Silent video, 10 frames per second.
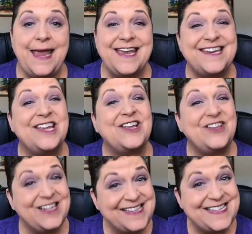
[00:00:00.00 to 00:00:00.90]
and
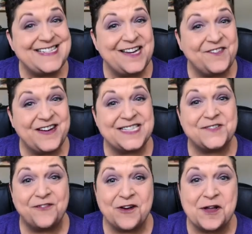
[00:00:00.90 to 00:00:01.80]
look at the
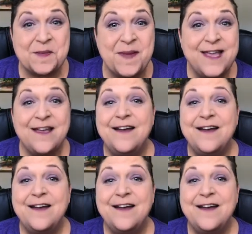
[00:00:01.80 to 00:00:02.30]
difference from